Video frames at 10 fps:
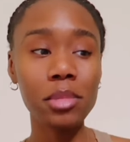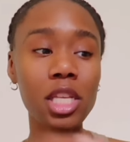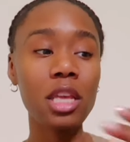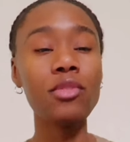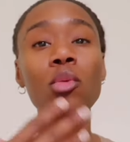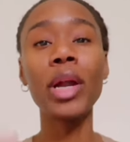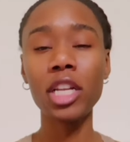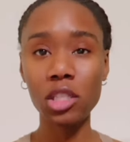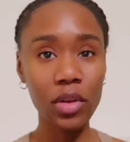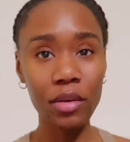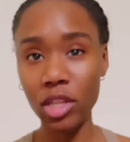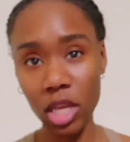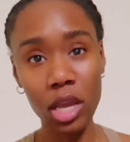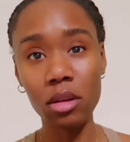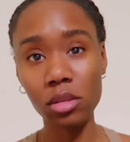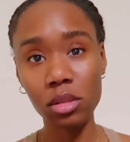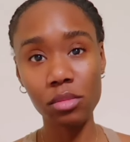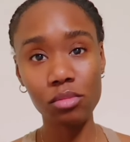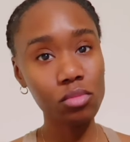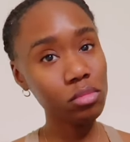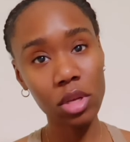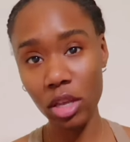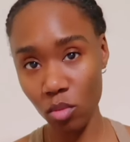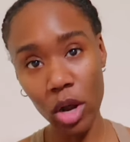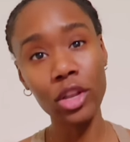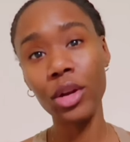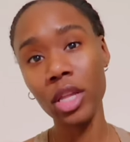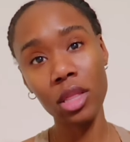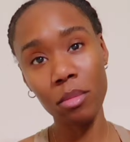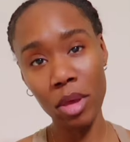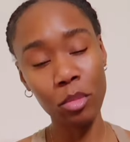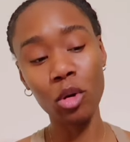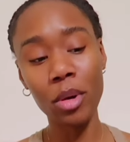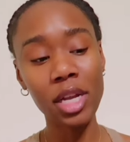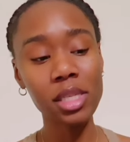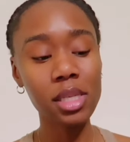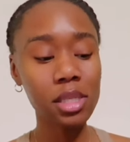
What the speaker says: to give you ratings for everything else while you're in the medboard process.